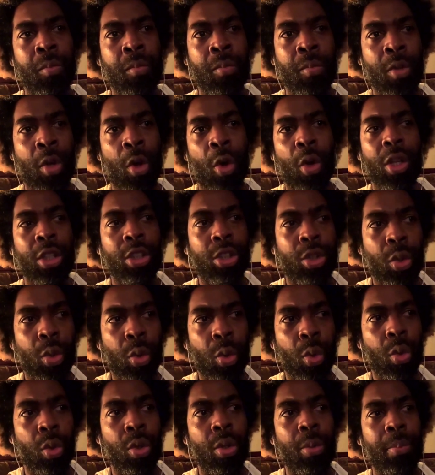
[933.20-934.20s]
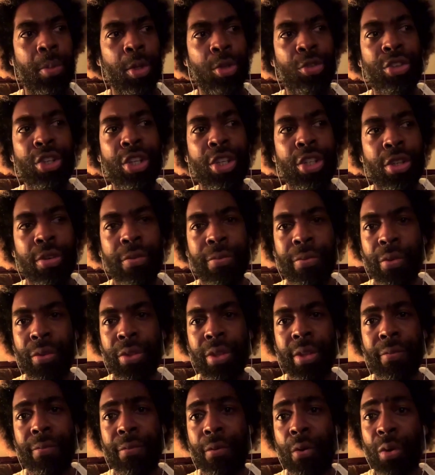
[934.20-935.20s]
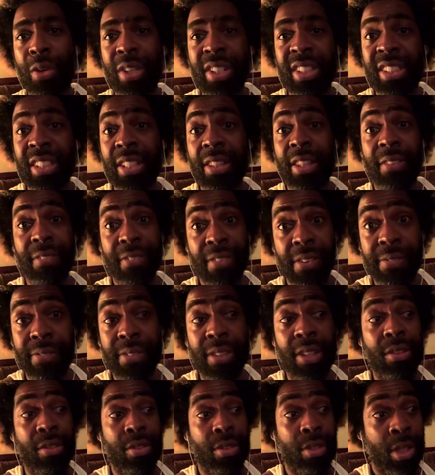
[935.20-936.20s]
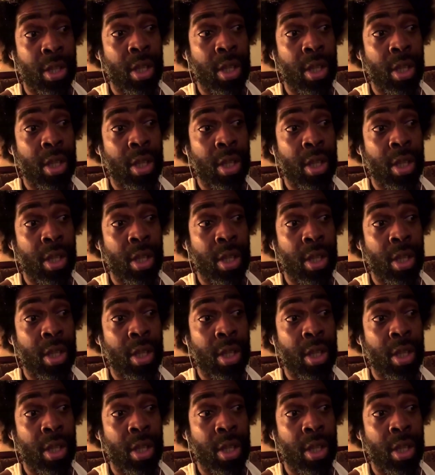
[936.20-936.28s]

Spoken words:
old school musicians from the 40s and the 50s.